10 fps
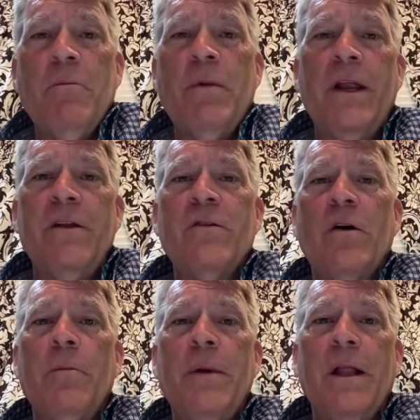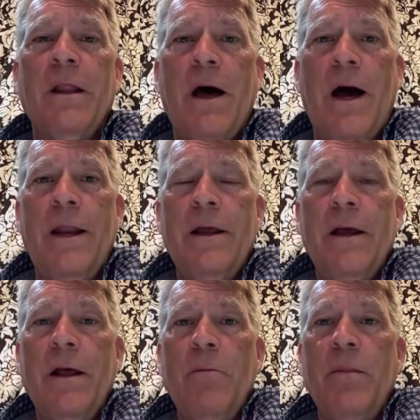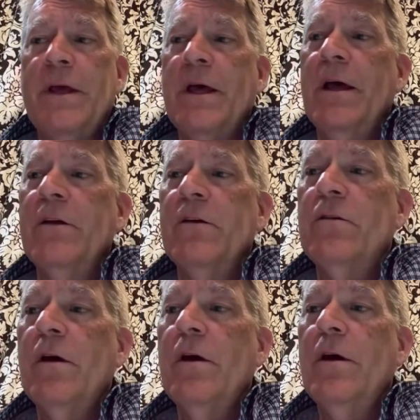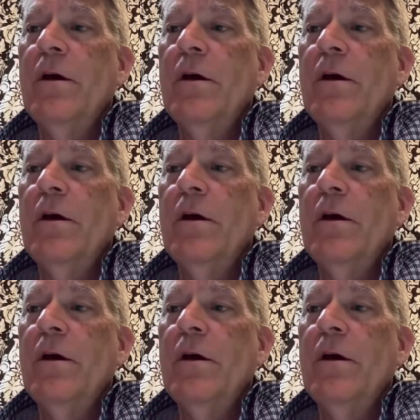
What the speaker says: but it's going to be a lot because